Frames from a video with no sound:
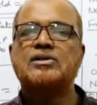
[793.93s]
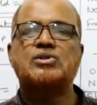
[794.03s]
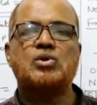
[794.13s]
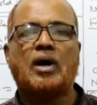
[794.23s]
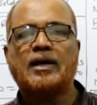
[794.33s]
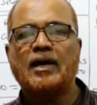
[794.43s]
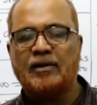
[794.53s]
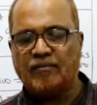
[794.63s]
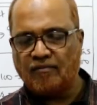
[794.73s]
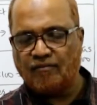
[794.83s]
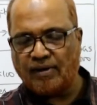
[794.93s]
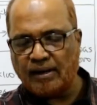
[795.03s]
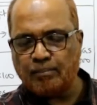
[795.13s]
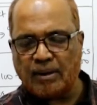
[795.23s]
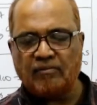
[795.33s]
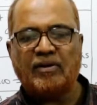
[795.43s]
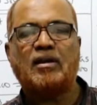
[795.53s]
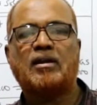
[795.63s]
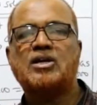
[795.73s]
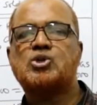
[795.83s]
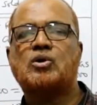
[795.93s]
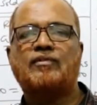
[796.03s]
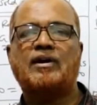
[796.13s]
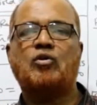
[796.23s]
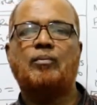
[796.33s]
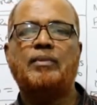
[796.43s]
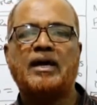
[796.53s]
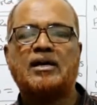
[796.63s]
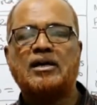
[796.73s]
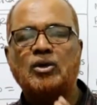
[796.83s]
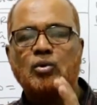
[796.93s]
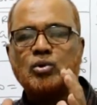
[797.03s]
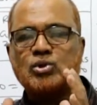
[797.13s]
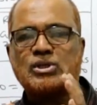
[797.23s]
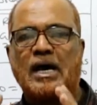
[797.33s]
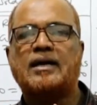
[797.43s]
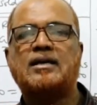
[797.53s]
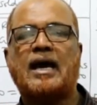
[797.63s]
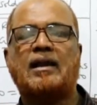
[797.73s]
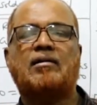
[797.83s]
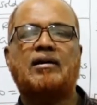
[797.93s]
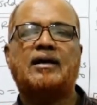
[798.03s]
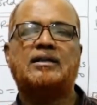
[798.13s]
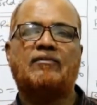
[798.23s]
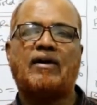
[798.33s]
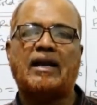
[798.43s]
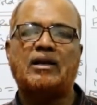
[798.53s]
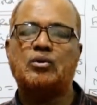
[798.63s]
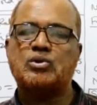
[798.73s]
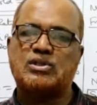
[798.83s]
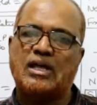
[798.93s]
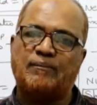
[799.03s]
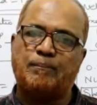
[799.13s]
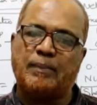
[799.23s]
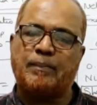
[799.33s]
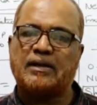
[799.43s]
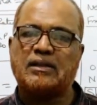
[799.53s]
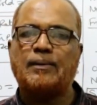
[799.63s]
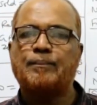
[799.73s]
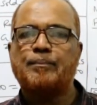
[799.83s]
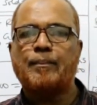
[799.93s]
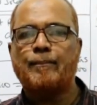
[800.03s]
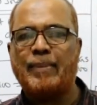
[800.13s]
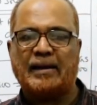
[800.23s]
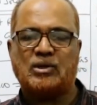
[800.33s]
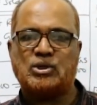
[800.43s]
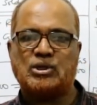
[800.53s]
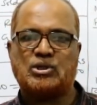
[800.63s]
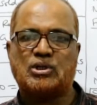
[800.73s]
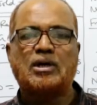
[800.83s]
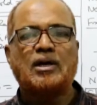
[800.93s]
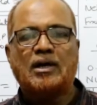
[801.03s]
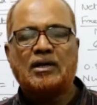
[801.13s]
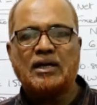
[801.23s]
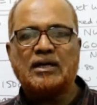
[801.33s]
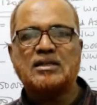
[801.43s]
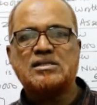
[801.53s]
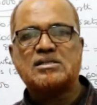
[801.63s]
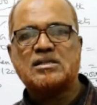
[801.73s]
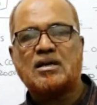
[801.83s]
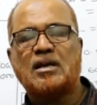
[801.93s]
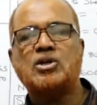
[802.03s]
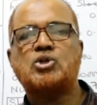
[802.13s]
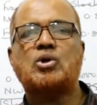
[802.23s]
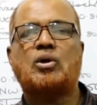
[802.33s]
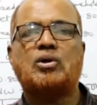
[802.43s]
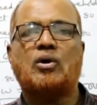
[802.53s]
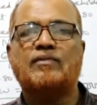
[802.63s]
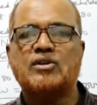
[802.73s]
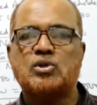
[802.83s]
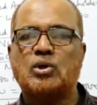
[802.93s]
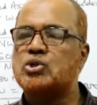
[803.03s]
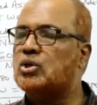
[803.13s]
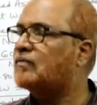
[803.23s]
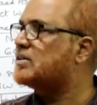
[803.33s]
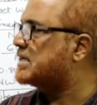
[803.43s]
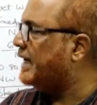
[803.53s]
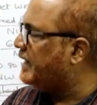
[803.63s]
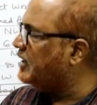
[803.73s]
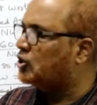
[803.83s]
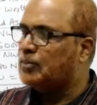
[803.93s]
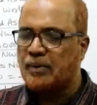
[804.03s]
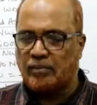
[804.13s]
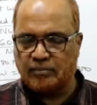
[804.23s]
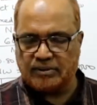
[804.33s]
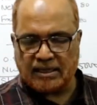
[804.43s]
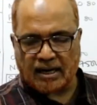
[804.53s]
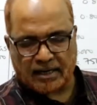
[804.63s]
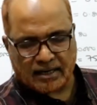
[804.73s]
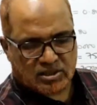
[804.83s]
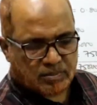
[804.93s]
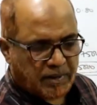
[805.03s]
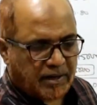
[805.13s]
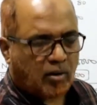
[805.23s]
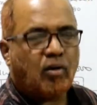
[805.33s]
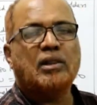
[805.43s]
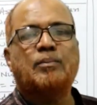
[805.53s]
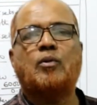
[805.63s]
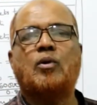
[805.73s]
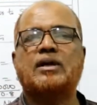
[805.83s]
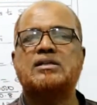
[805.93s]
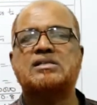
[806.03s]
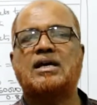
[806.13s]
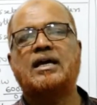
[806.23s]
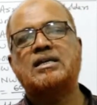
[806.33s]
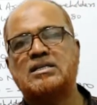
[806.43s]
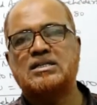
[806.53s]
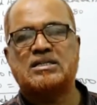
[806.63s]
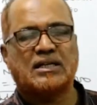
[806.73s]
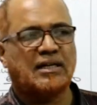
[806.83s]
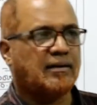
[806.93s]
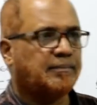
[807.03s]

So again, one by one ratio we have to make use and calculate the values, then prepare the balance sheet. Take the screenshot of the solution of this 18th problem, then I'll explain all the points in detail.